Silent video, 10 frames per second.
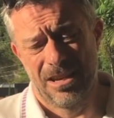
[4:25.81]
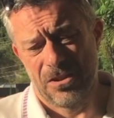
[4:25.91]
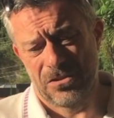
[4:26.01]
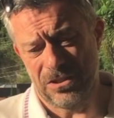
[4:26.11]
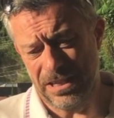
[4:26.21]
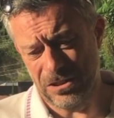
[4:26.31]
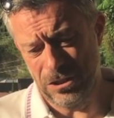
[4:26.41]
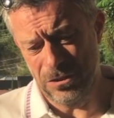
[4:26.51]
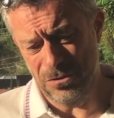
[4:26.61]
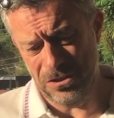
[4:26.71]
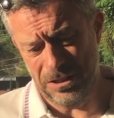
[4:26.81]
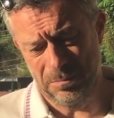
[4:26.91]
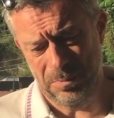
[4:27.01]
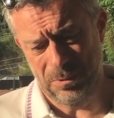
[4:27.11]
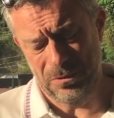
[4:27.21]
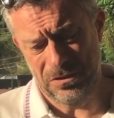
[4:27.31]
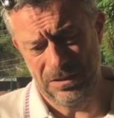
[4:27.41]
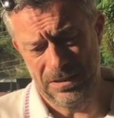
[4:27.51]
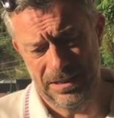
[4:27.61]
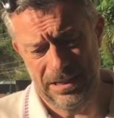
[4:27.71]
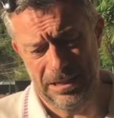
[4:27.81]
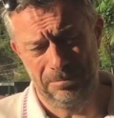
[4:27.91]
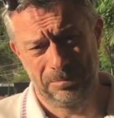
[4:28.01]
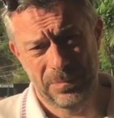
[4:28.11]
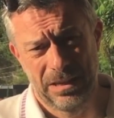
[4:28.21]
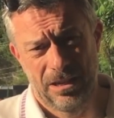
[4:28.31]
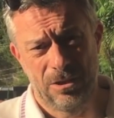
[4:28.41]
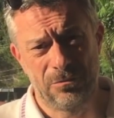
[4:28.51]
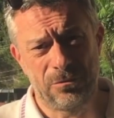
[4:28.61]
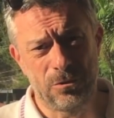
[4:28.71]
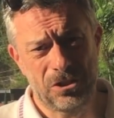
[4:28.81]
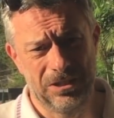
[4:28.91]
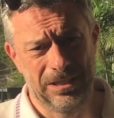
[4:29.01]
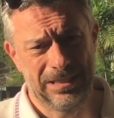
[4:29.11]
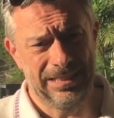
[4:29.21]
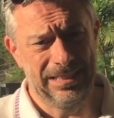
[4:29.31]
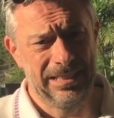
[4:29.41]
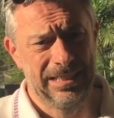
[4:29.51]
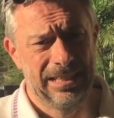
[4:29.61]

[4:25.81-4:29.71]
So that's hugely important. Unfortunately,